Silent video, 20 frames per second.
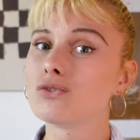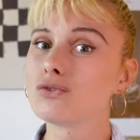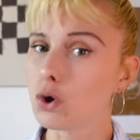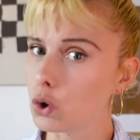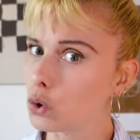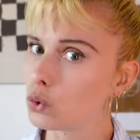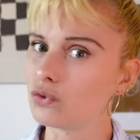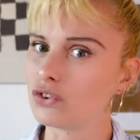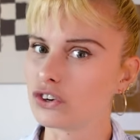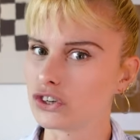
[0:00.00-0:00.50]

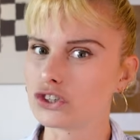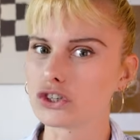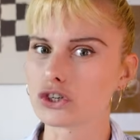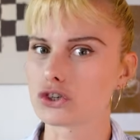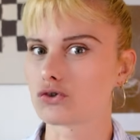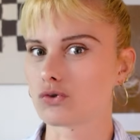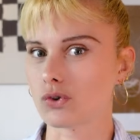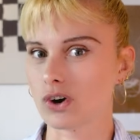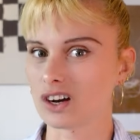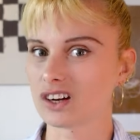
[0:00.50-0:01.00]
faux
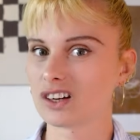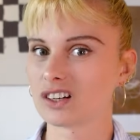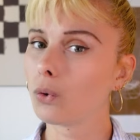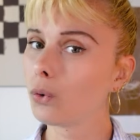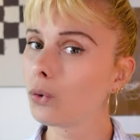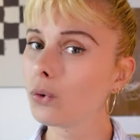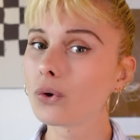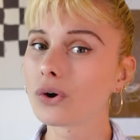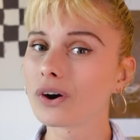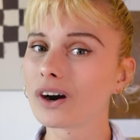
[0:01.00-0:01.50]
vintage rug.
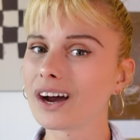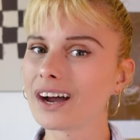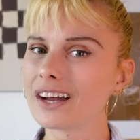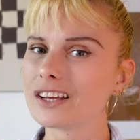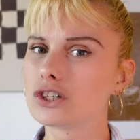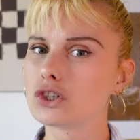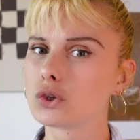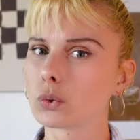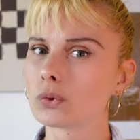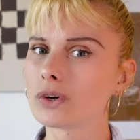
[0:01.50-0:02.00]
Or I
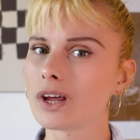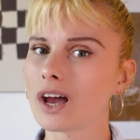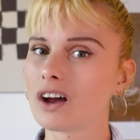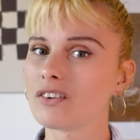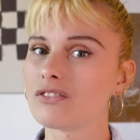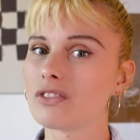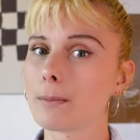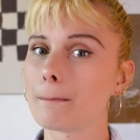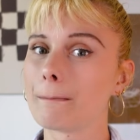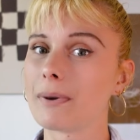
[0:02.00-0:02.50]
don't
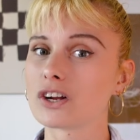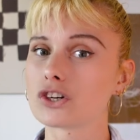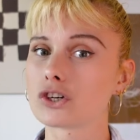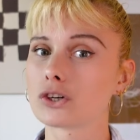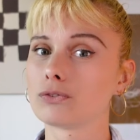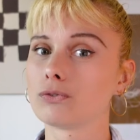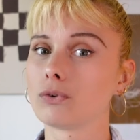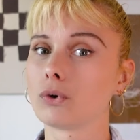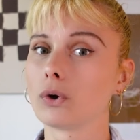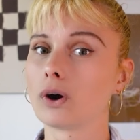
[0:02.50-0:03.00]
have the
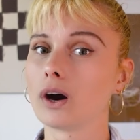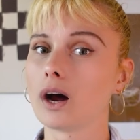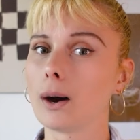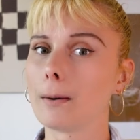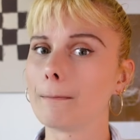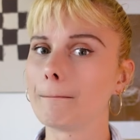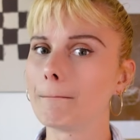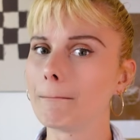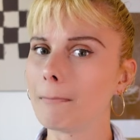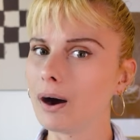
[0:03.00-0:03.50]
budget for
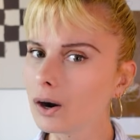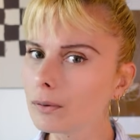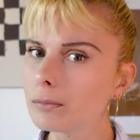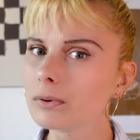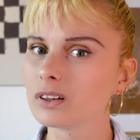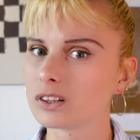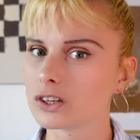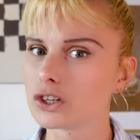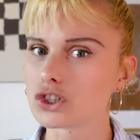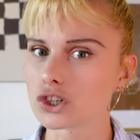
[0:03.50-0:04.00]
a
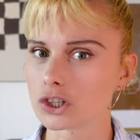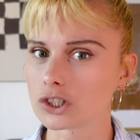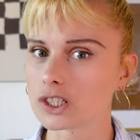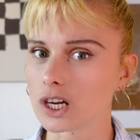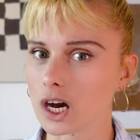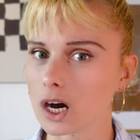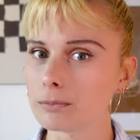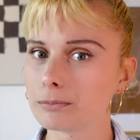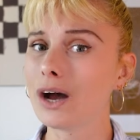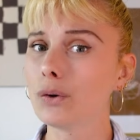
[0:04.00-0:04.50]
marble kitchen
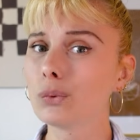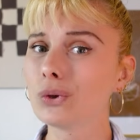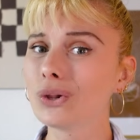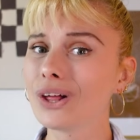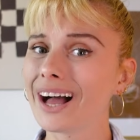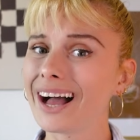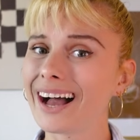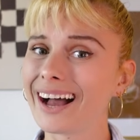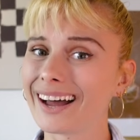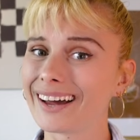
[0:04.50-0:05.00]
top, I
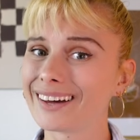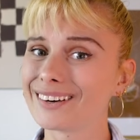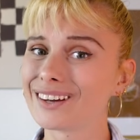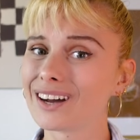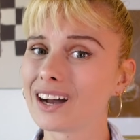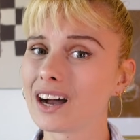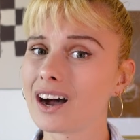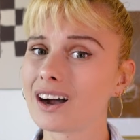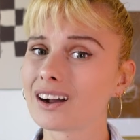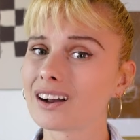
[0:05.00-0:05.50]
will add
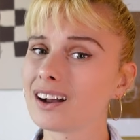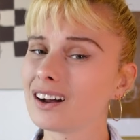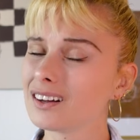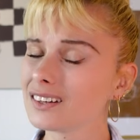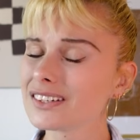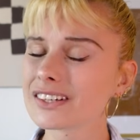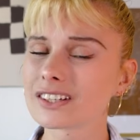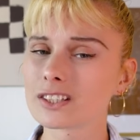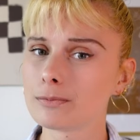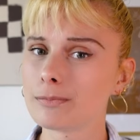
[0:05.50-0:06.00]
a
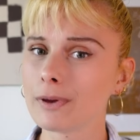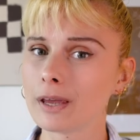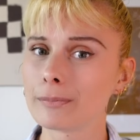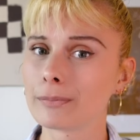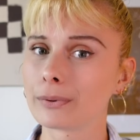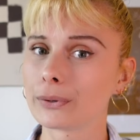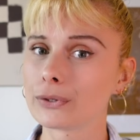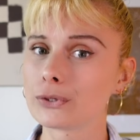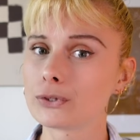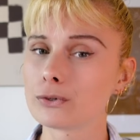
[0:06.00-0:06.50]
contact
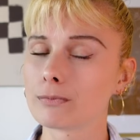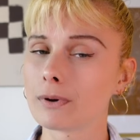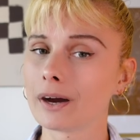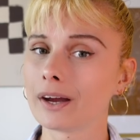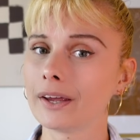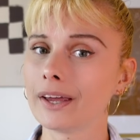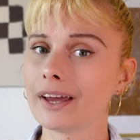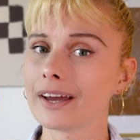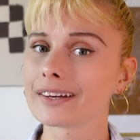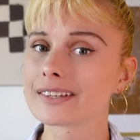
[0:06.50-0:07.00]
paper to
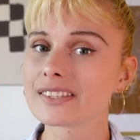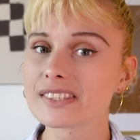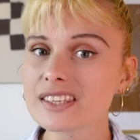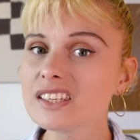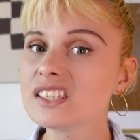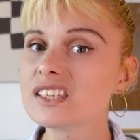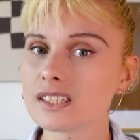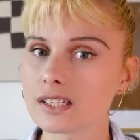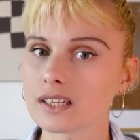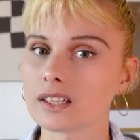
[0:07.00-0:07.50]
my
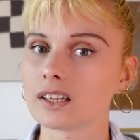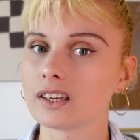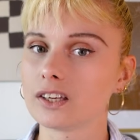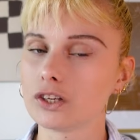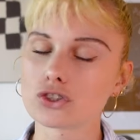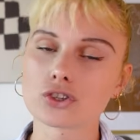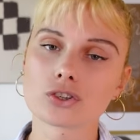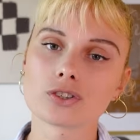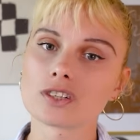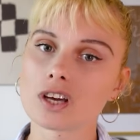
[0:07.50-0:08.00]
existing
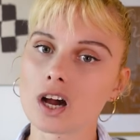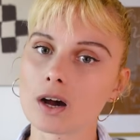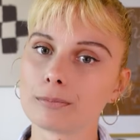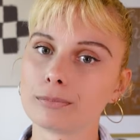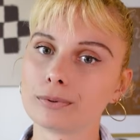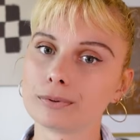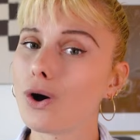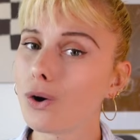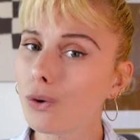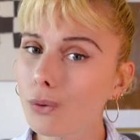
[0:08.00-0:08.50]
kitchen top.
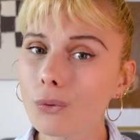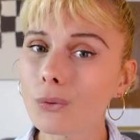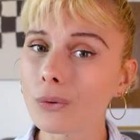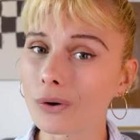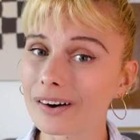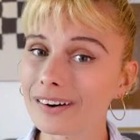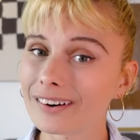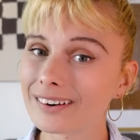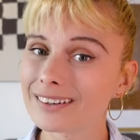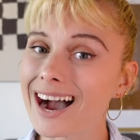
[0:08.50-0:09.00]

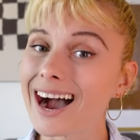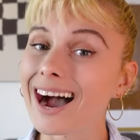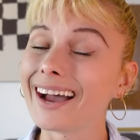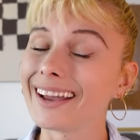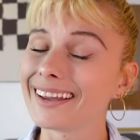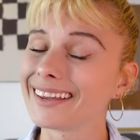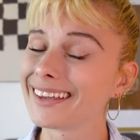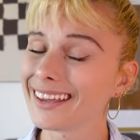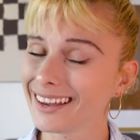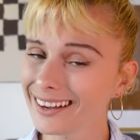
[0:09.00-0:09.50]
Or I
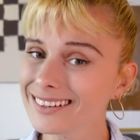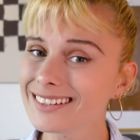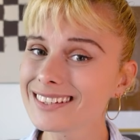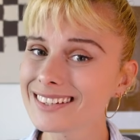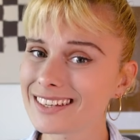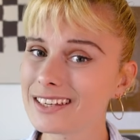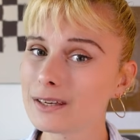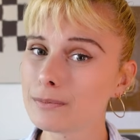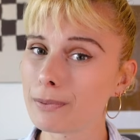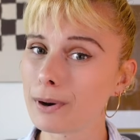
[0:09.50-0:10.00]
can't
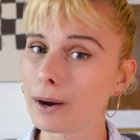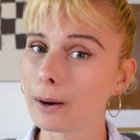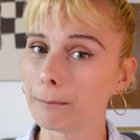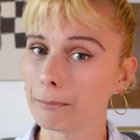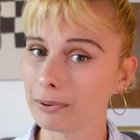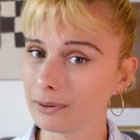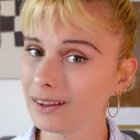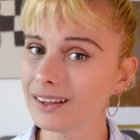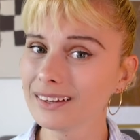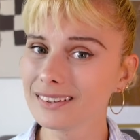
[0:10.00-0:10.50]
keep a
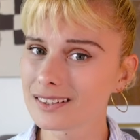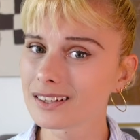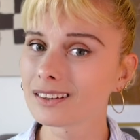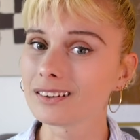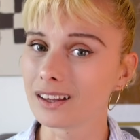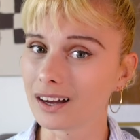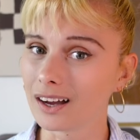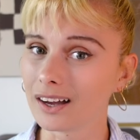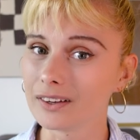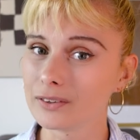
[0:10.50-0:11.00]
plant
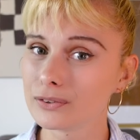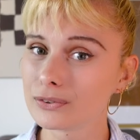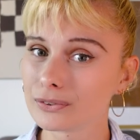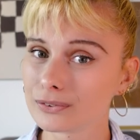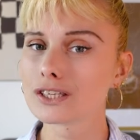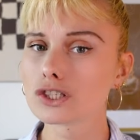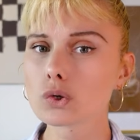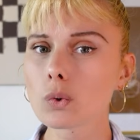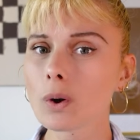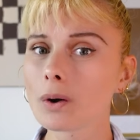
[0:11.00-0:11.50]
alive,
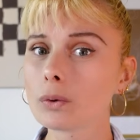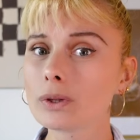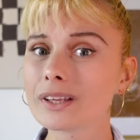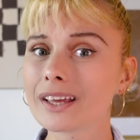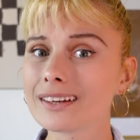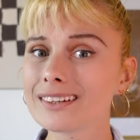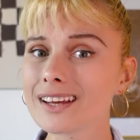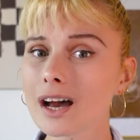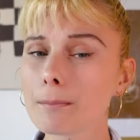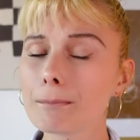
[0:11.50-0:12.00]
so I will
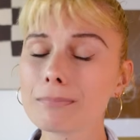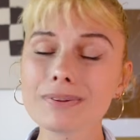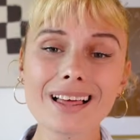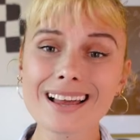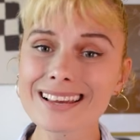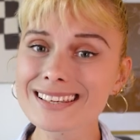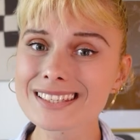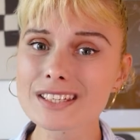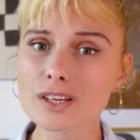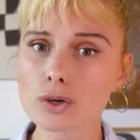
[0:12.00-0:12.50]
get a
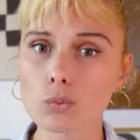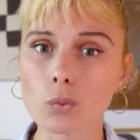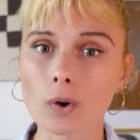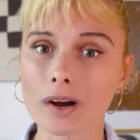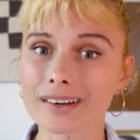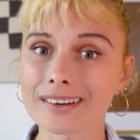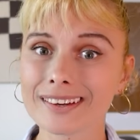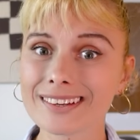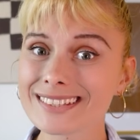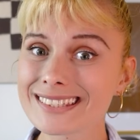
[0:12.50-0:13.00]
plastic
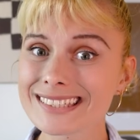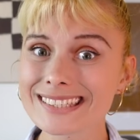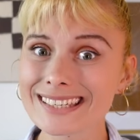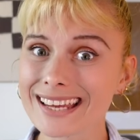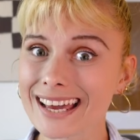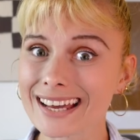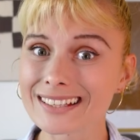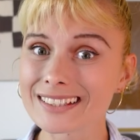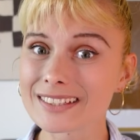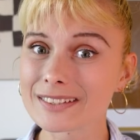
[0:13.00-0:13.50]
one
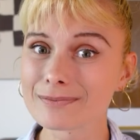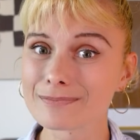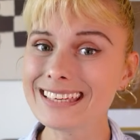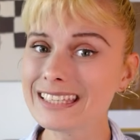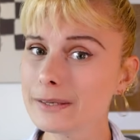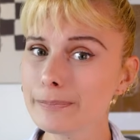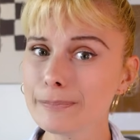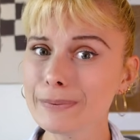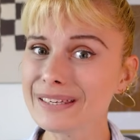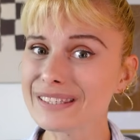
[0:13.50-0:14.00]
instead.
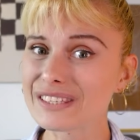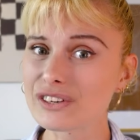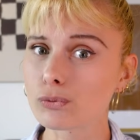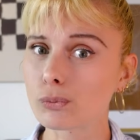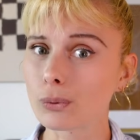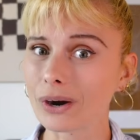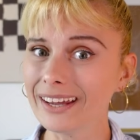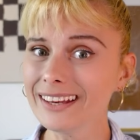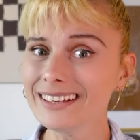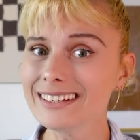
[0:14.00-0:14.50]
Easy peasy,
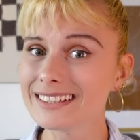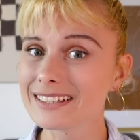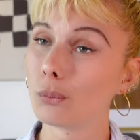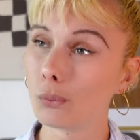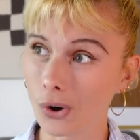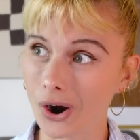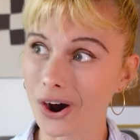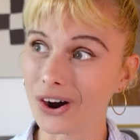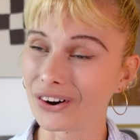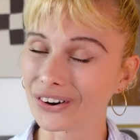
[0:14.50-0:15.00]
right?
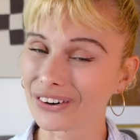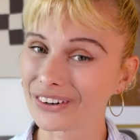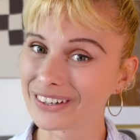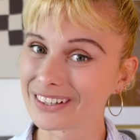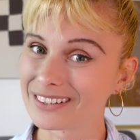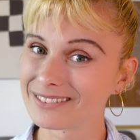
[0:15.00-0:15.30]
Wrong.